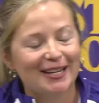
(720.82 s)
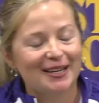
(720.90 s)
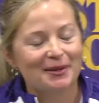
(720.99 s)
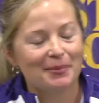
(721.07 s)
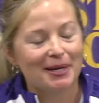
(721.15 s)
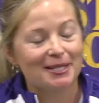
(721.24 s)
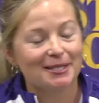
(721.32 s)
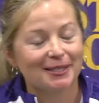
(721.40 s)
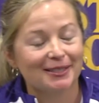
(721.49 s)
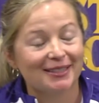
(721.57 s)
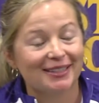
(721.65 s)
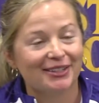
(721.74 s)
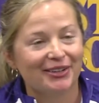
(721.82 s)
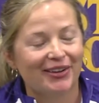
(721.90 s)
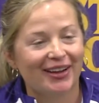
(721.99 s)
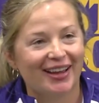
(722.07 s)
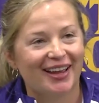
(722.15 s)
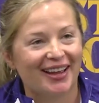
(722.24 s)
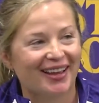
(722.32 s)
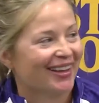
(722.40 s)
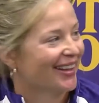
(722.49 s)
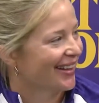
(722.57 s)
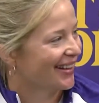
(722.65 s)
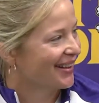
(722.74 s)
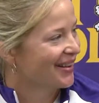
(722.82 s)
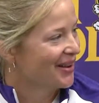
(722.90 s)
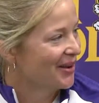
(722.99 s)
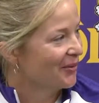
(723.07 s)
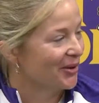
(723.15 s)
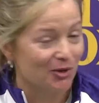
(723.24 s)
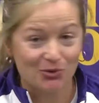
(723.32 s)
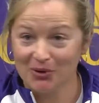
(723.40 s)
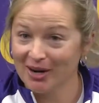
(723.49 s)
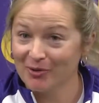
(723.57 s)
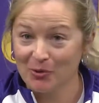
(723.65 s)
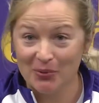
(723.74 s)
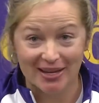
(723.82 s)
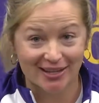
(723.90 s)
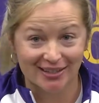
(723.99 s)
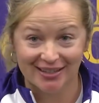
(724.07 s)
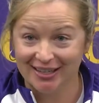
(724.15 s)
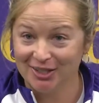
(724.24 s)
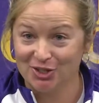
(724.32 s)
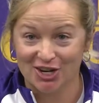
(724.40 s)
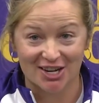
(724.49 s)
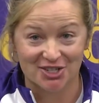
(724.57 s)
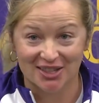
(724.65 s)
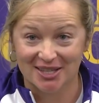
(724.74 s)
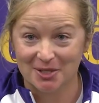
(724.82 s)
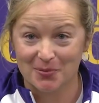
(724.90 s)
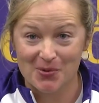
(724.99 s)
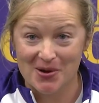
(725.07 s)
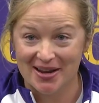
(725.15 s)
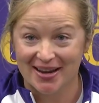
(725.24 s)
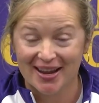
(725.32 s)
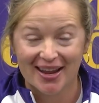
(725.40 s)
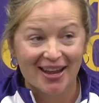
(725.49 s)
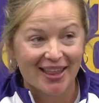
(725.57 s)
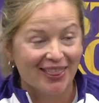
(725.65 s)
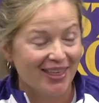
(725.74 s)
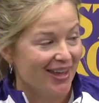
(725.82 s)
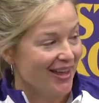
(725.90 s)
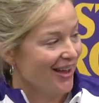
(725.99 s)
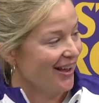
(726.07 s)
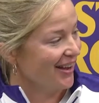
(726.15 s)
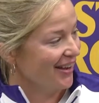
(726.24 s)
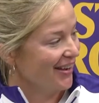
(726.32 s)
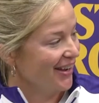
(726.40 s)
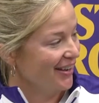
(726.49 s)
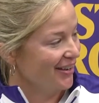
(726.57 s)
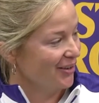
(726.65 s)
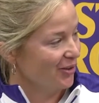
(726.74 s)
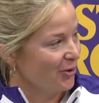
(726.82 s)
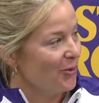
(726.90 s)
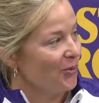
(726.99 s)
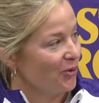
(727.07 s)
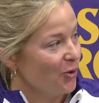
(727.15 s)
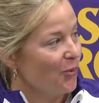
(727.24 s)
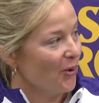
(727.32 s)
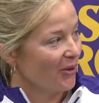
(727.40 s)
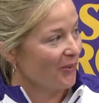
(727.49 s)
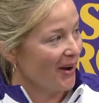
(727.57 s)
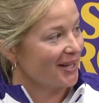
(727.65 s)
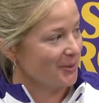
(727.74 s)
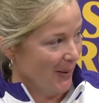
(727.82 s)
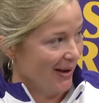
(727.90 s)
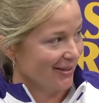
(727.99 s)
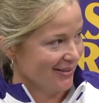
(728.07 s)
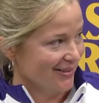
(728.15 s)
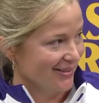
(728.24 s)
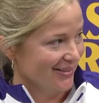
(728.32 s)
yeah, basically, you know. We use whatever we can get, Josh, at this point. The you wore the rec specs.